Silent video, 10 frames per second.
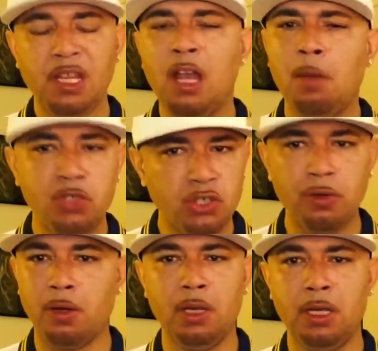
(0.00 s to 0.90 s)
I'm
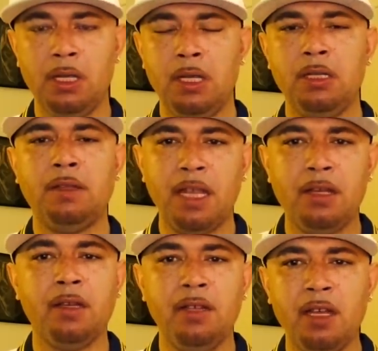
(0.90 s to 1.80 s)
sure that they
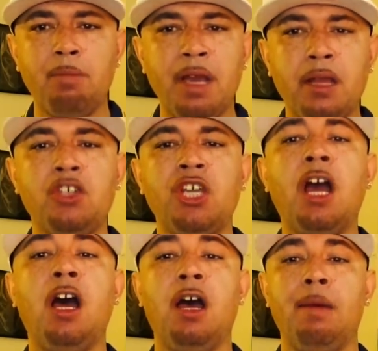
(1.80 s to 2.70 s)
could have did a better
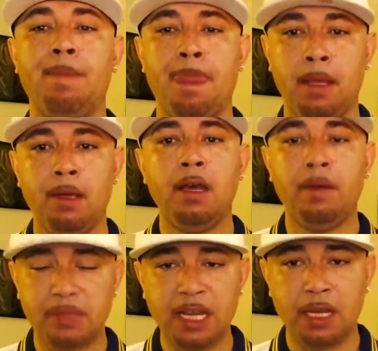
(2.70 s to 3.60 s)
job of
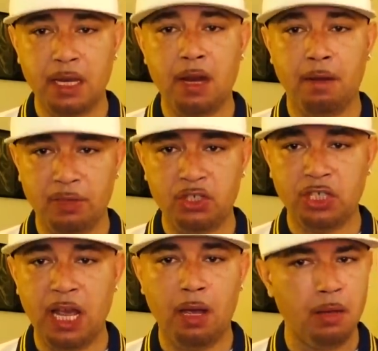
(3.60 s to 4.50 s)
taking care of this
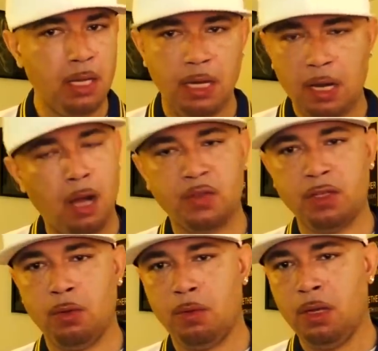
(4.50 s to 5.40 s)
child. And
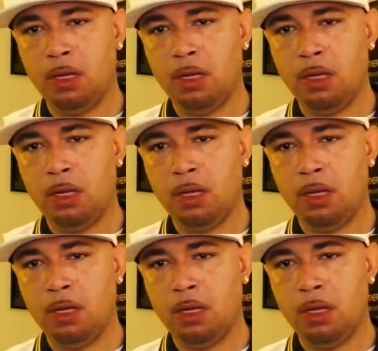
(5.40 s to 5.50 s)
also,